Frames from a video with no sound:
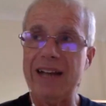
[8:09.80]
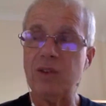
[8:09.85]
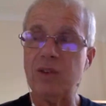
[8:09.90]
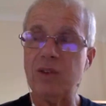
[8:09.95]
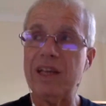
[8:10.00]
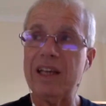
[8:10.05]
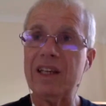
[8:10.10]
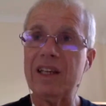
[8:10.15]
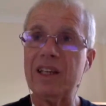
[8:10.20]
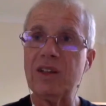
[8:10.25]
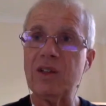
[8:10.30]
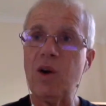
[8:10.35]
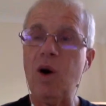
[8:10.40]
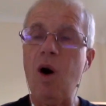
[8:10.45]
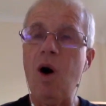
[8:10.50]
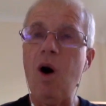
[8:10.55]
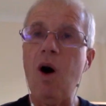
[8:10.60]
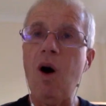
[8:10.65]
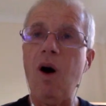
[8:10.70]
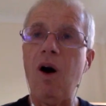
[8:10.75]
so they could
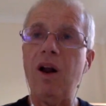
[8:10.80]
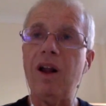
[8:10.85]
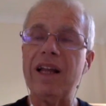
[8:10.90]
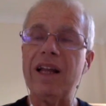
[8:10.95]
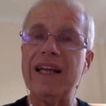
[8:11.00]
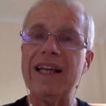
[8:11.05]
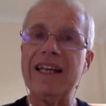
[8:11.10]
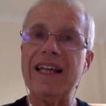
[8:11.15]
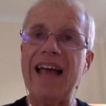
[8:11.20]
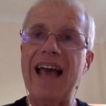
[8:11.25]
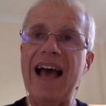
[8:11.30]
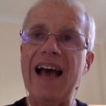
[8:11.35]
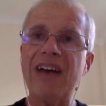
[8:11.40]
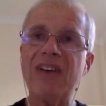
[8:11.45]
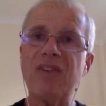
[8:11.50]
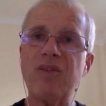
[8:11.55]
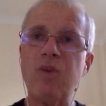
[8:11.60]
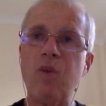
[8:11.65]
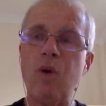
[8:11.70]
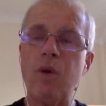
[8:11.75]
call and
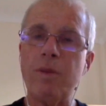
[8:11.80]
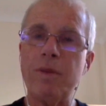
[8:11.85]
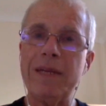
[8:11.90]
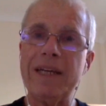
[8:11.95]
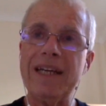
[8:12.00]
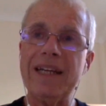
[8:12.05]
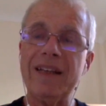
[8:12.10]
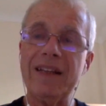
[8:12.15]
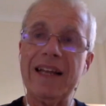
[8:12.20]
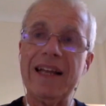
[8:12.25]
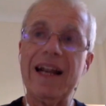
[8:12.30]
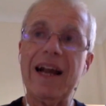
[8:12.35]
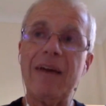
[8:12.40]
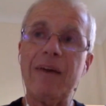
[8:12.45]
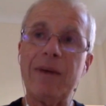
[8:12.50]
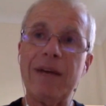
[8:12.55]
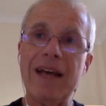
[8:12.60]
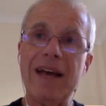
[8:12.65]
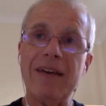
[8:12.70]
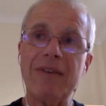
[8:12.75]
ask for me, and then I
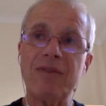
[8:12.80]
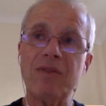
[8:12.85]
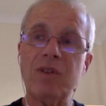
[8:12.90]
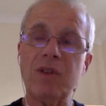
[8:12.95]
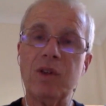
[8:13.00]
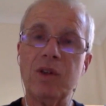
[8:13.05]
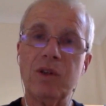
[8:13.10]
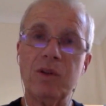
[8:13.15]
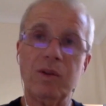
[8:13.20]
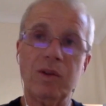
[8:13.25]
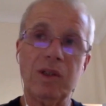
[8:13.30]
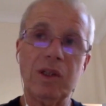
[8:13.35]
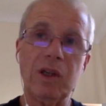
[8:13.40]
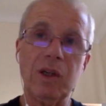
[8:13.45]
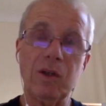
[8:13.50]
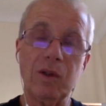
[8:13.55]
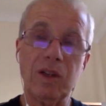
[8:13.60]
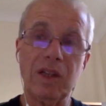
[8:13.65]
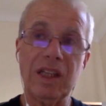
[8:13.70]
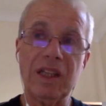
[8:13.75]
would have to, you
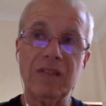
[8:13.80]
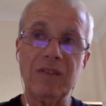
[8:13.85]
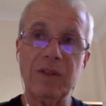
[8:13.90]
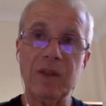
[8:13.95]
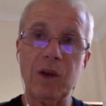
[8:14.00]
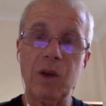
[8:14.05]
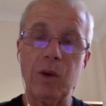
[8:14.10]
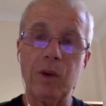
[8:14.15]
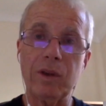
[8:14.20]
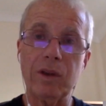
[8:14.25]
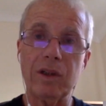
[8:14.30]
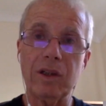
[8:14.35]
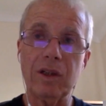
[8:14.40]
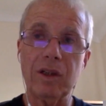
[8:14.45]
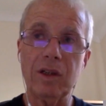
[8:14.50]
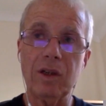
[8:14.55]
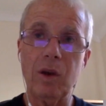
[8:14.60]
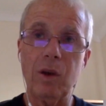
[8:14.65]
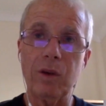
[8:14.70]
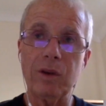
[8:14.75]
know, leave and
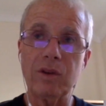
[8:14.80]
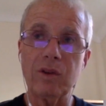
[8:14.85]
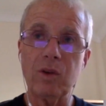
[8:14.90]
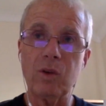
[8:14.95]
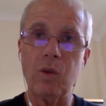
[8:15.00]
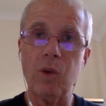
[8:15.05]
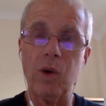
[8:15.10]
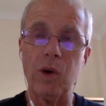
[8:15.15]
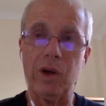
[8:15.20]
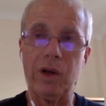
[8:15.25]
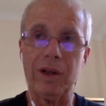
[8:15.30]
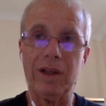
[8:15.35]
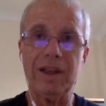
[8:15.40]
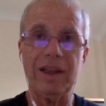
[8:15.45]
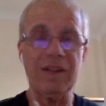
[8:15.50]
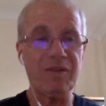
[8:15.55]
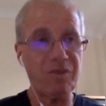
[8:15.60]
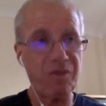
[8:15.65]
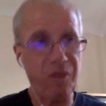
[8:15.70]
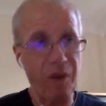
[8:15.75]
go into work, and
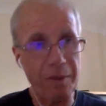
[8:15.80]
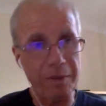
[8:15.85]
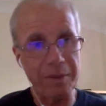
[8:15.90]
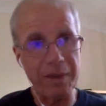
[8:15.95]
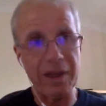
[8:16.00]
then from